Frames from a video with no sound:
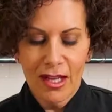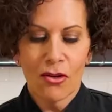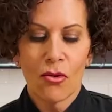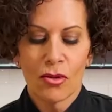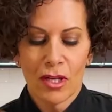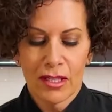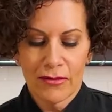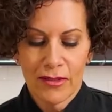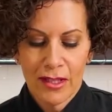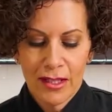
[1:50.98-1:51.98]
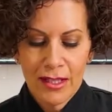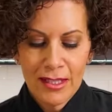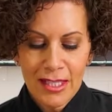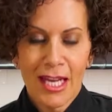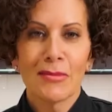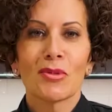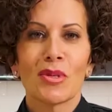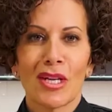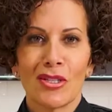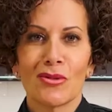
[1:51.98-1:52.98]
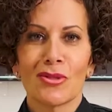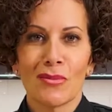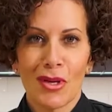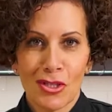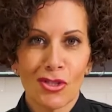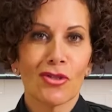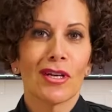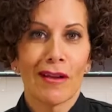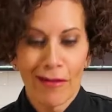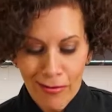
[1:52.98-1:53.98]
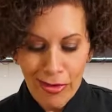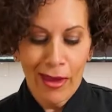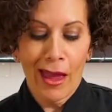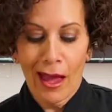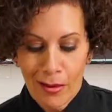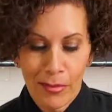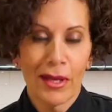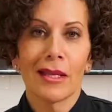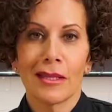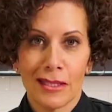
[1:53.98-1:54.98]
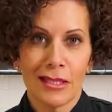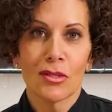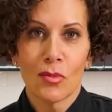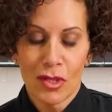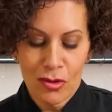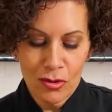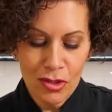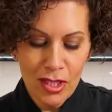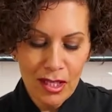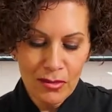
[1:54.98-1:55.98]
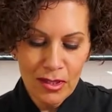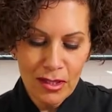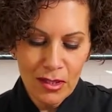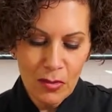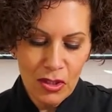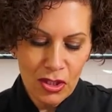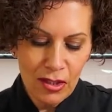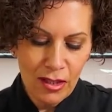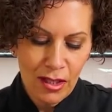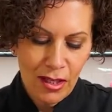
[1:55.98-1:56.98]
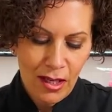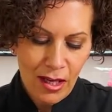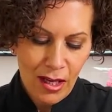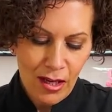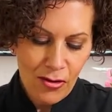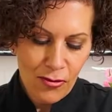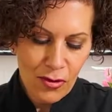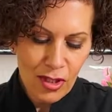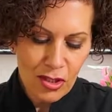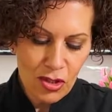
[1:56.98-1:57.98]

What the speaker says: a whole lot of times when I use a measuring thing, but this is one of those times, especially for these